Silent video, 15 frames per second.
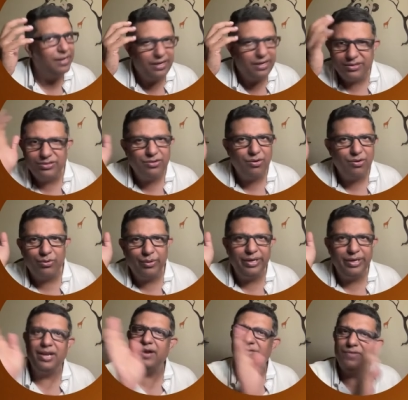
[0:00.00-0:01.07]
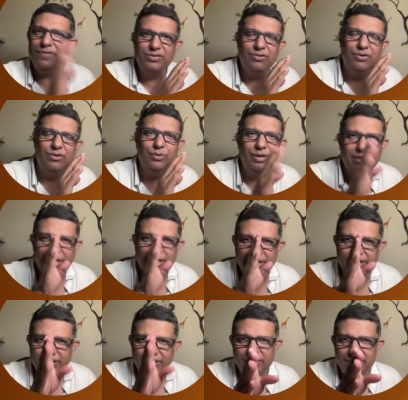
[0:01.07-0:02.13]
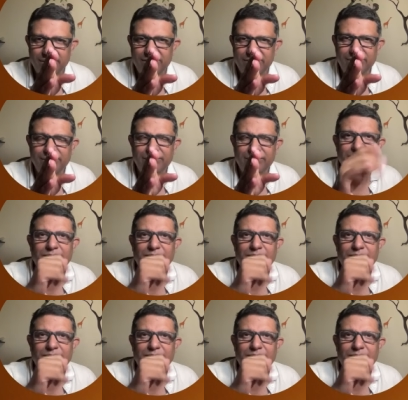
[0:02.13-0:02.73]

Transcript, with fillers: it's not going left, it's not going right, it's just